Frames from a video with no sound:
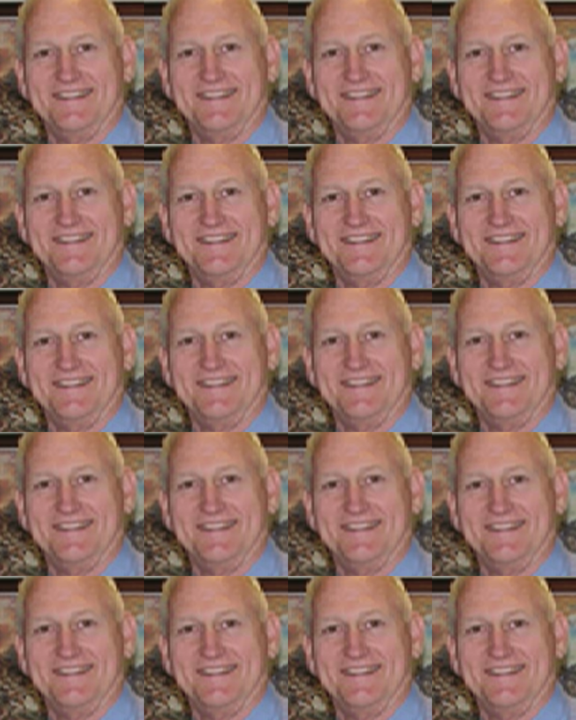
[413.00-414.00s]

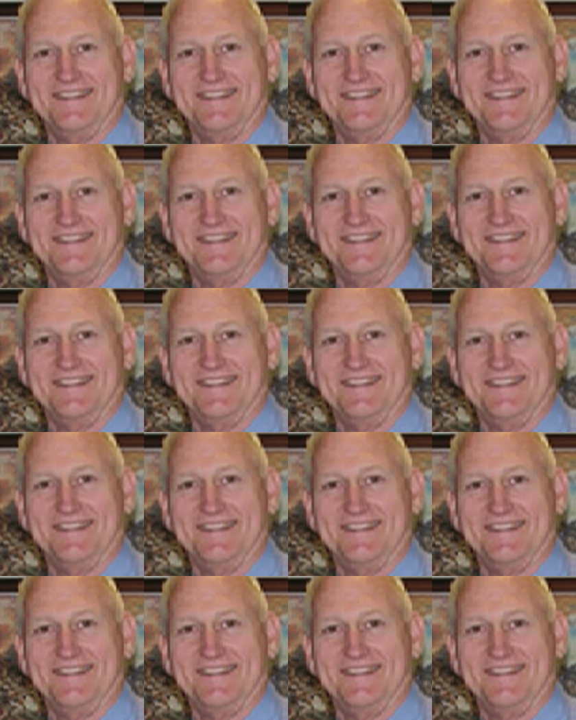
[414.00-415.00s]

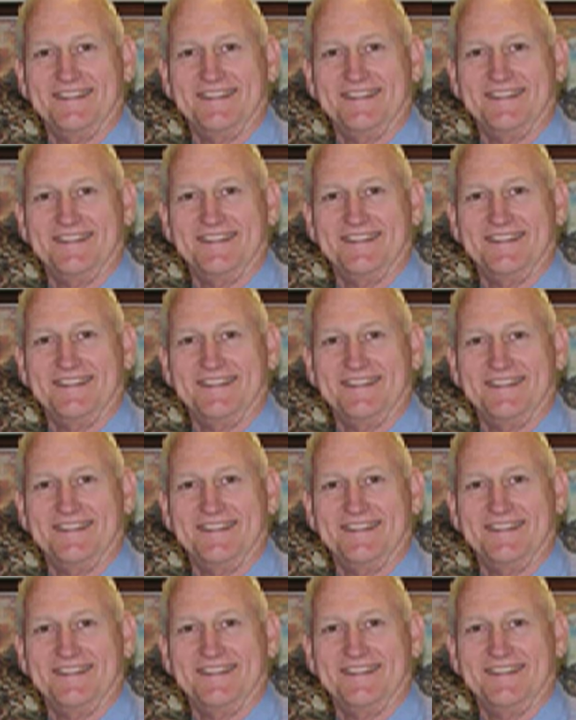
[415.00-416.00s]

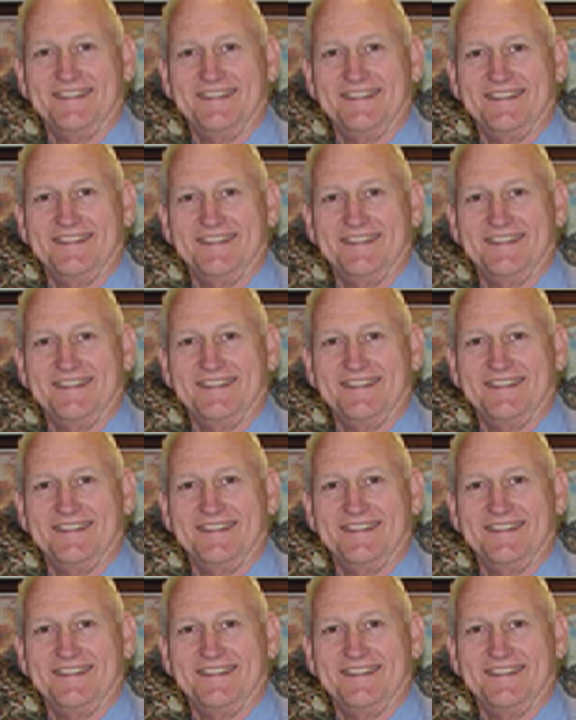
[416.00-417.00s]

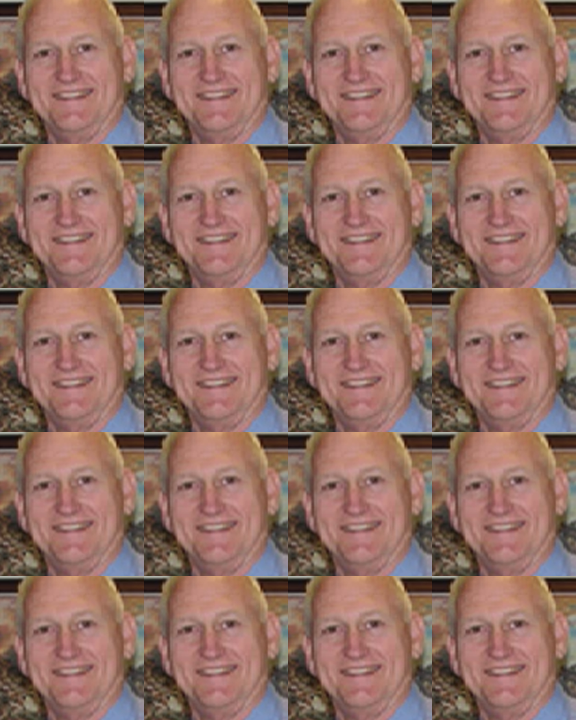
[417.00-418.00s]

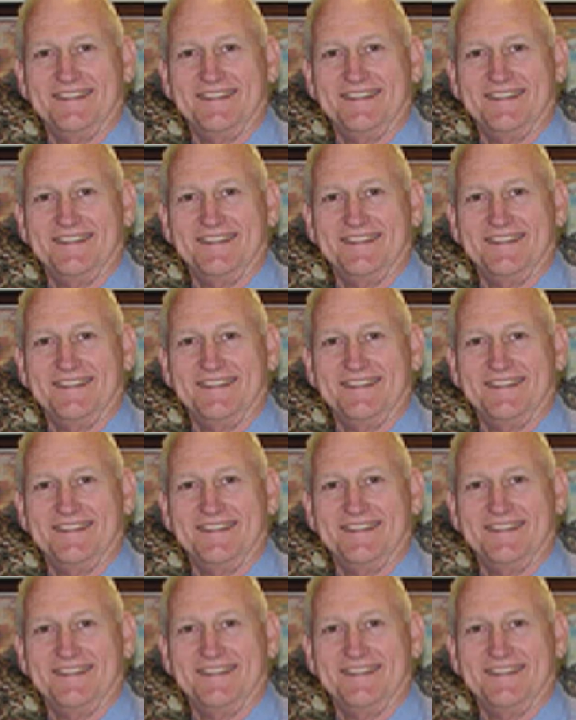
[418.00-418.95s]
This person isn't speaking.